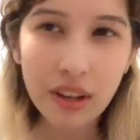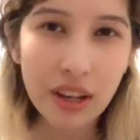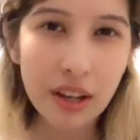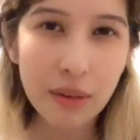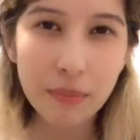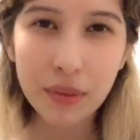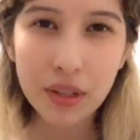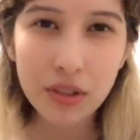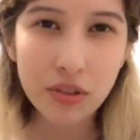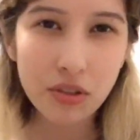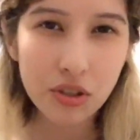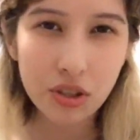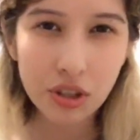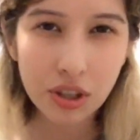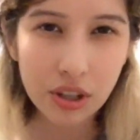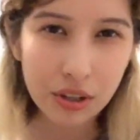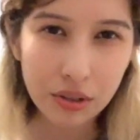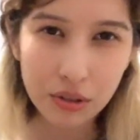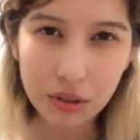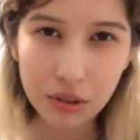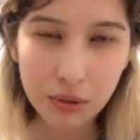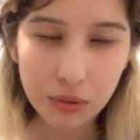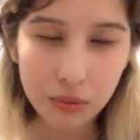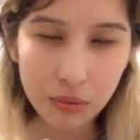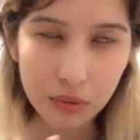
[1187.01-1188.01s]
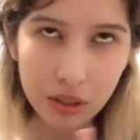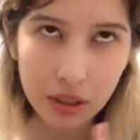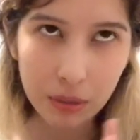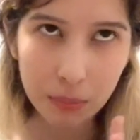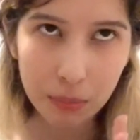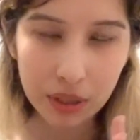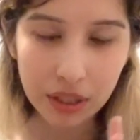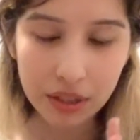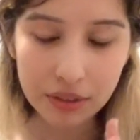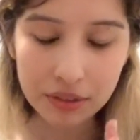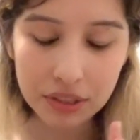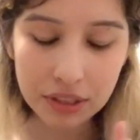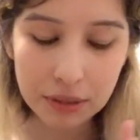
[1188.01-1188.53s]
I'm not sure how you really
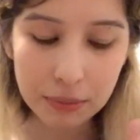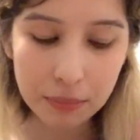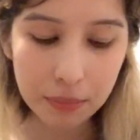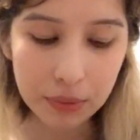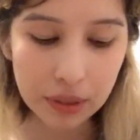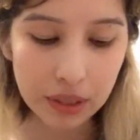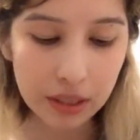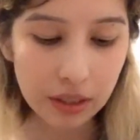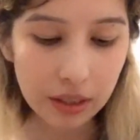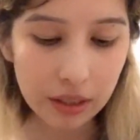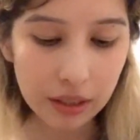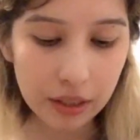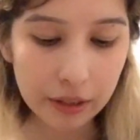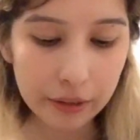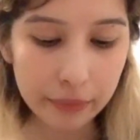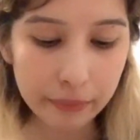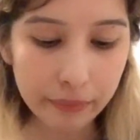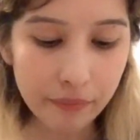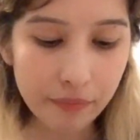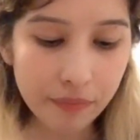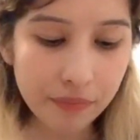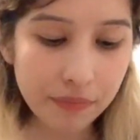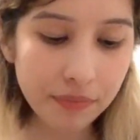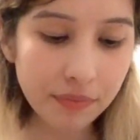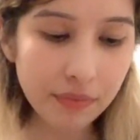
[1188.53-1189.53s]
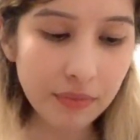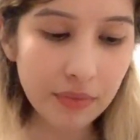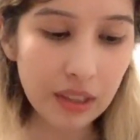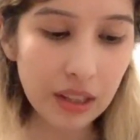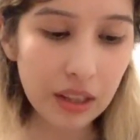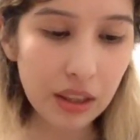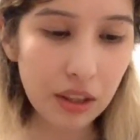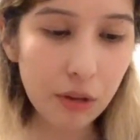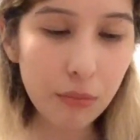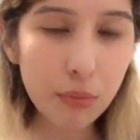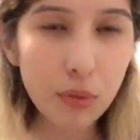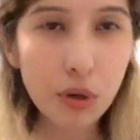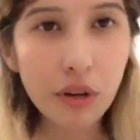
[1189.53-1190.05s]
pronounce it, but
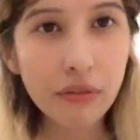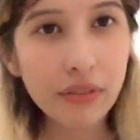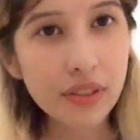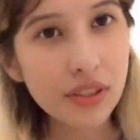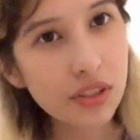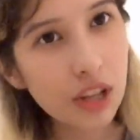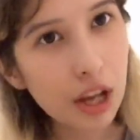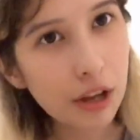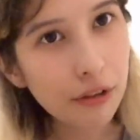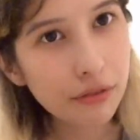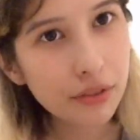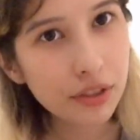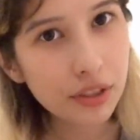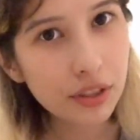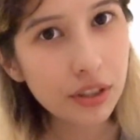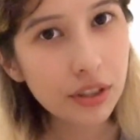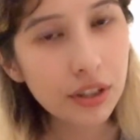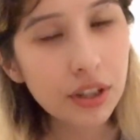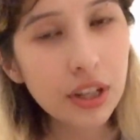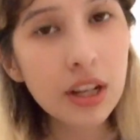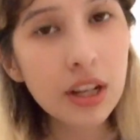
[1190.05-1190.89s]
they're more of a softer